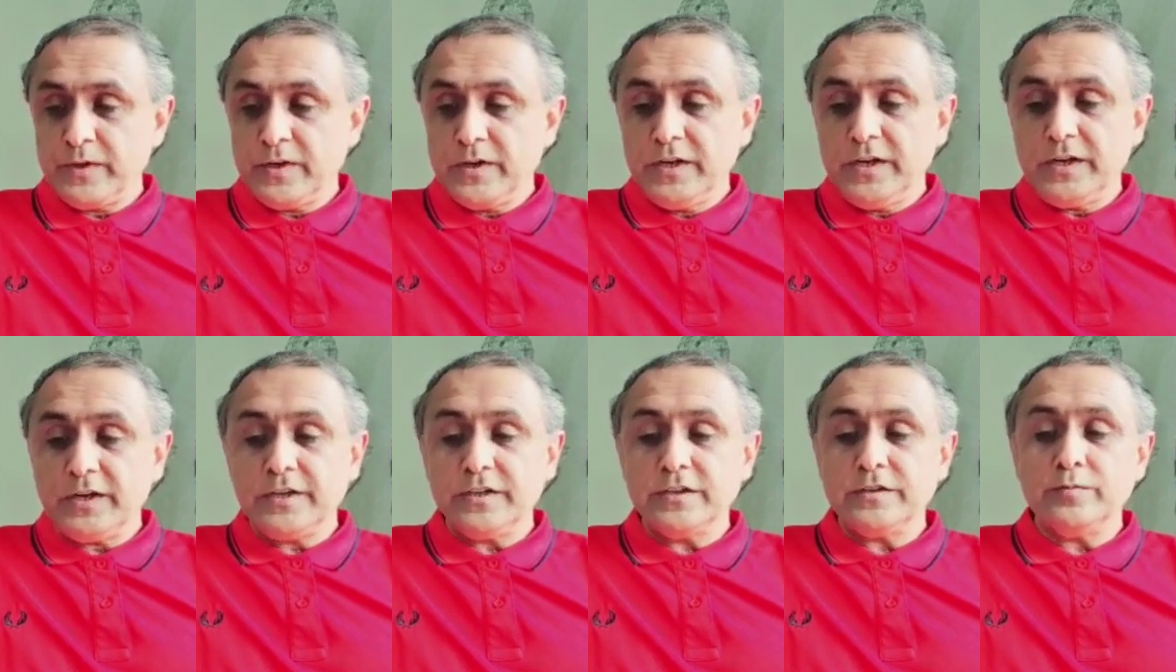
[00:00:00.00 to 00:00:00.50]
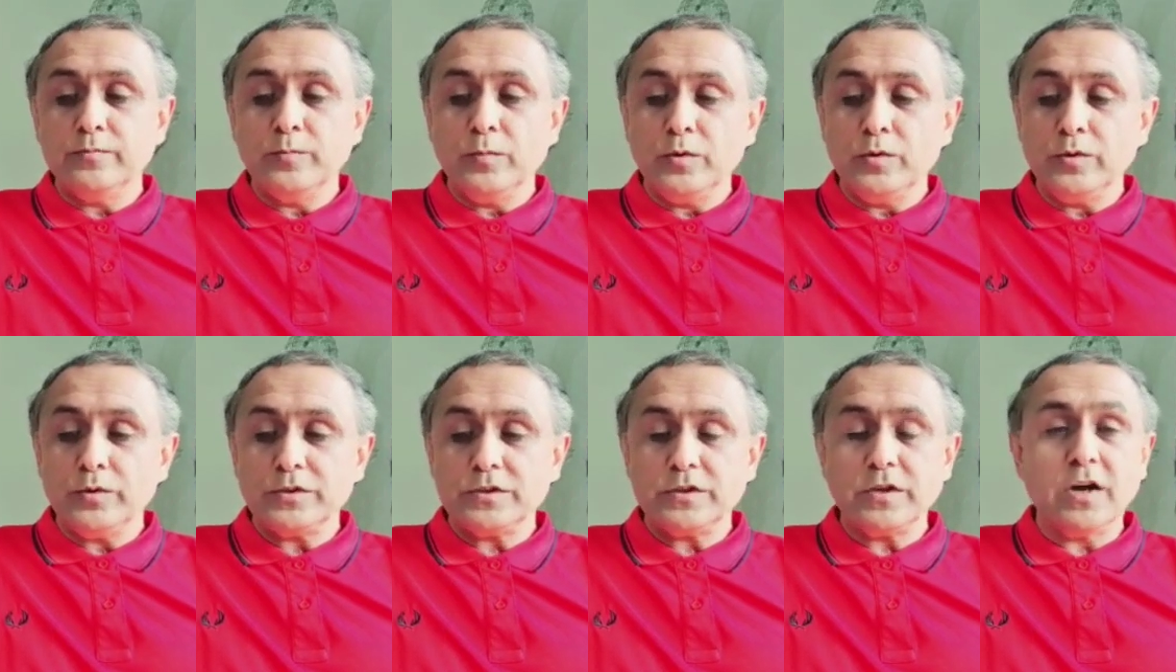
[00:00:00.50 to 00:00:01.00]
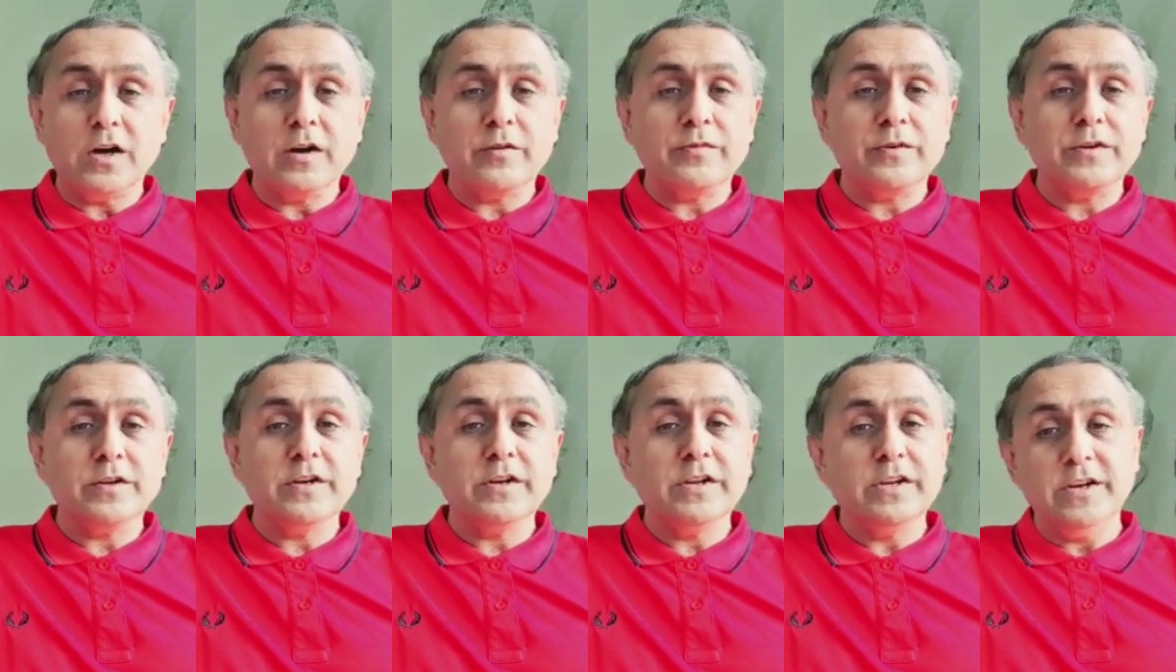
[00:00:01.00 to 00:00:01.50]
It is most
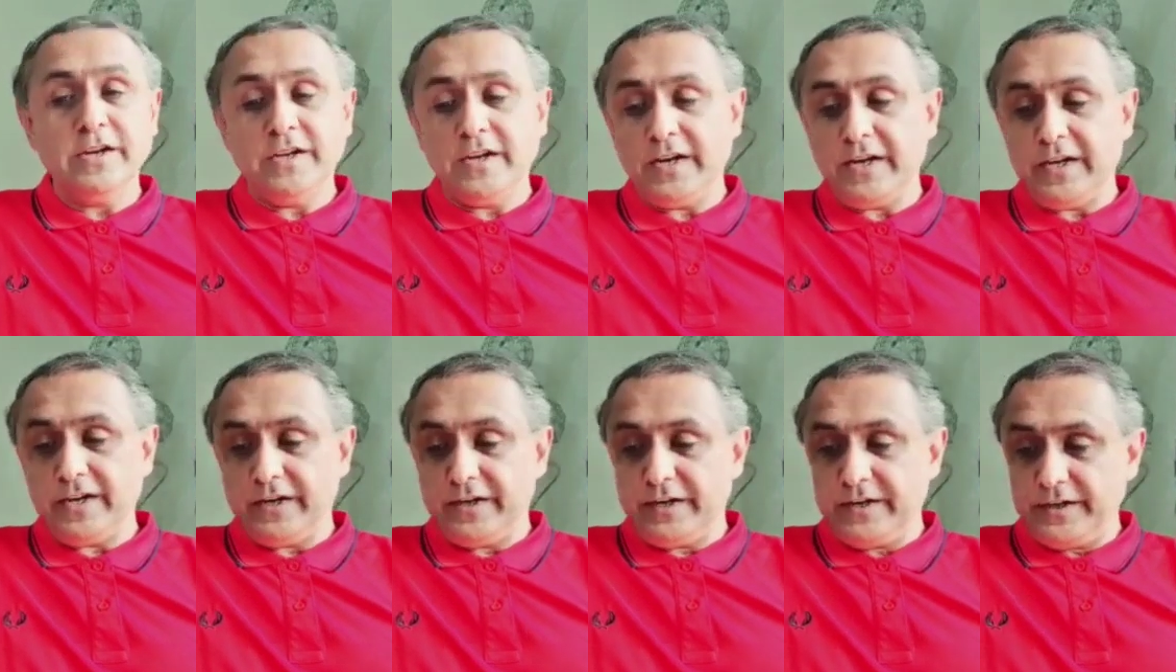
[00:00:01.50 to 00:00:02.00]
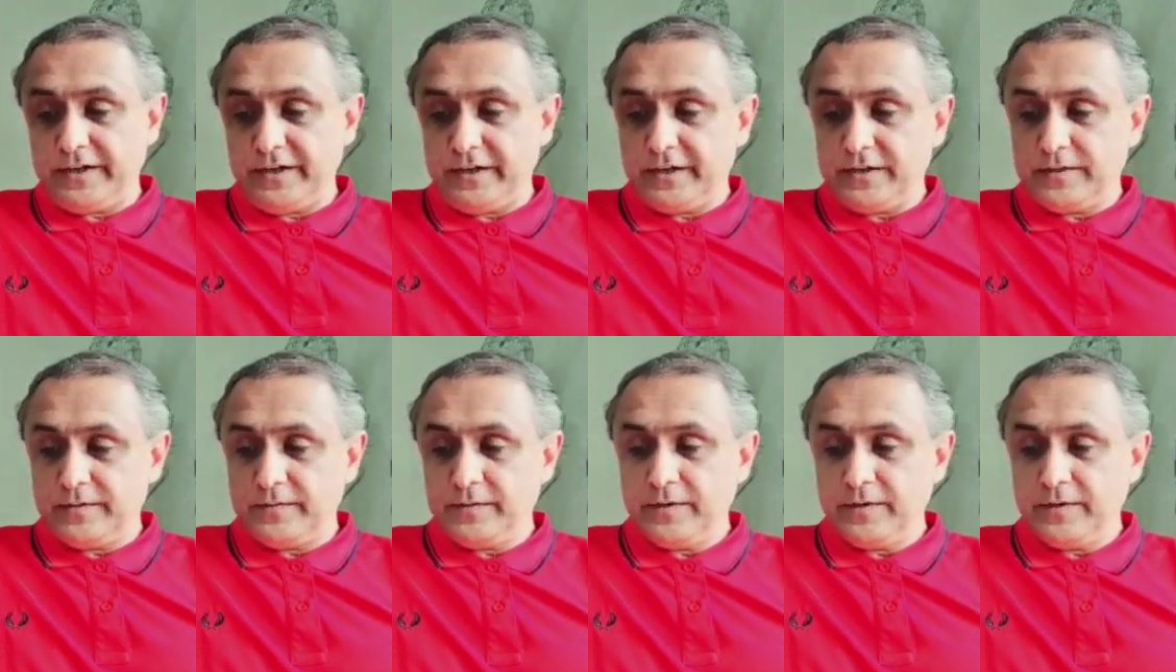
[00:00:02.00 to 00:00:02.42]
often inherited